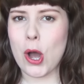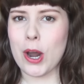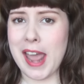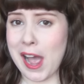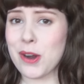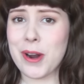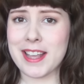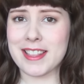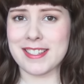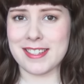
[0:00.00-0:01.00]
on how
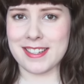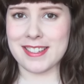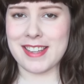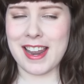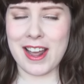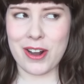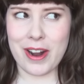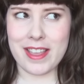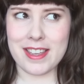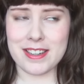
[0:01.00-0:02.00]
great this is and how
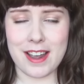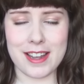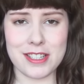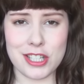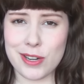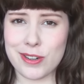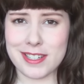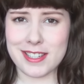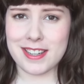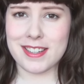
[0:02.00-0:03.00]
great the entire
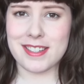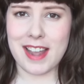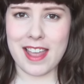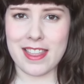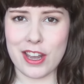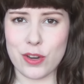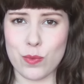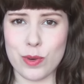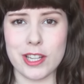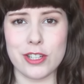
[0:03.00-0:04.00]
series is and that
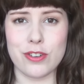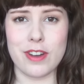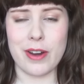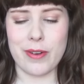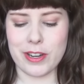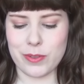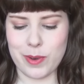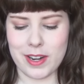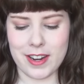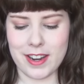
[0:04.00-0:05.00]
you really should get around to
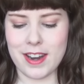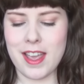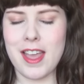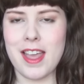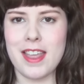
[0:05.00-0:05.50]
reading it.